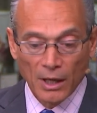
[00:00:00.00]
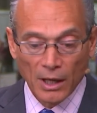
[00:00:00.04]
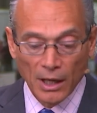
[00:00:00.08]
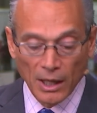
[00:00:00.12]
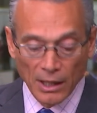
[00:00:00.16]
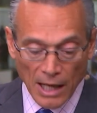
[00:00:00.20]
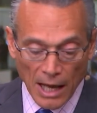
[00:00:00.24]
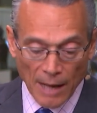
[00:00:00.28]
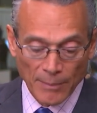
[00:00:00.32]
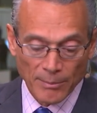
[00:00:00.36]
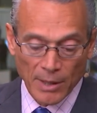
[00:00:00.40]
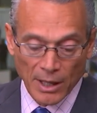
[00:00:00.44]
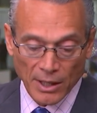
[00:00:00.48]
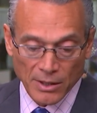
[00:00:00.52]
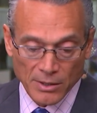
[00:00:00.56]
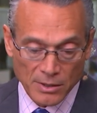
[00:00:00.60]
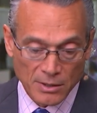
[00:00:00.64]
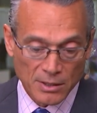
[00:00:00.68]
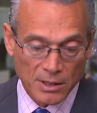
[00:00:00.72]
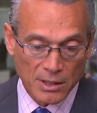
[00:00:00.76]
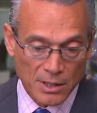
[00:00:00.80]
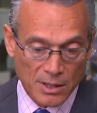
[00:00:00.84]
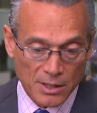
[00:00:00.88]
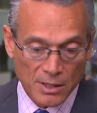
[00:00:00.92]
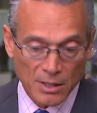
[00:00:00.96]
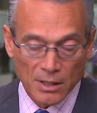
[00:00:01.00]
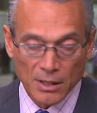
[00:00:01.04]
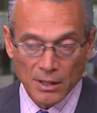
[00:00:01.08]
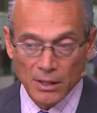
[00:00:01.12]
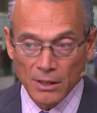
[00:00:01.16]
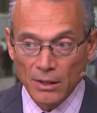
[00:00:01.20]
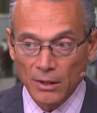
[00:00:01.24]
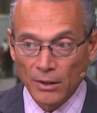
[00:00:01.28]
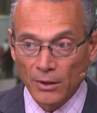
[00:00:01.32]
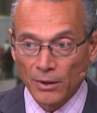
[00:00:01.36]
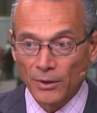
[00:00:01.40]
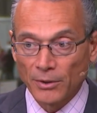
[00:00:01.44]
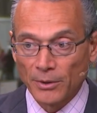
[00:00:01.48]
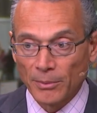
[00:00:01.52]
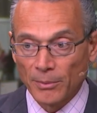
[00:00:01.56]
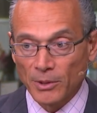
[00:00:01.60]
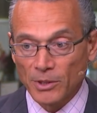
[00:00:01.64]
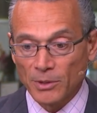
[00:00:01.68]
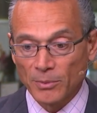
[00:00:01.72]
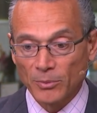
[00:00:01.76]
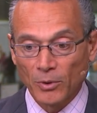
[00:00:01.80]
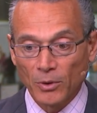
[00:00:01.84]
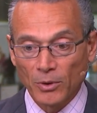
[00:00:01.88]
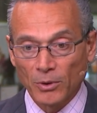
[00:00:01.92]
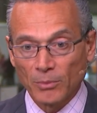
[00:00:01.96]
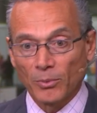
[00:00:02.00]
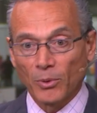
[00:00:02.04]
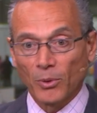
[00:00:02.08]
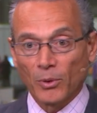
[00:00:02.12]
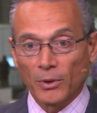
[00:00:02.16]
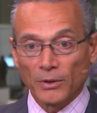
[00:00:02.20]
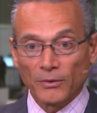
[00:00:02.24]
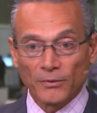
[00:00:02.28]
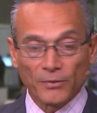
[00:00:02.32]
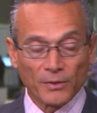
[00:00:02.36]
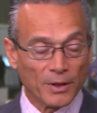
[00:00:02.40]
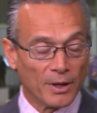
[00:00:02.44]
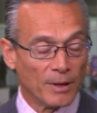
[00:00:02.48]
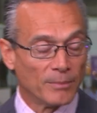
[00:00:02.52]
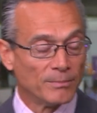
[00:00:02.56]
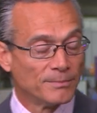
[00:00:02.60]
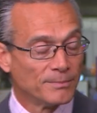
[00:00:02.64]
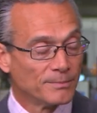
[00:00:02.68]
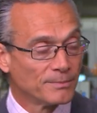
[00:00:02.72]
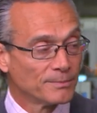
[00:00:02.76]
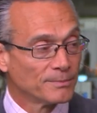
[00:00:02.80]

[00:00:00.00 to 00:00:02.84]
and that makes DC all the much more important for them.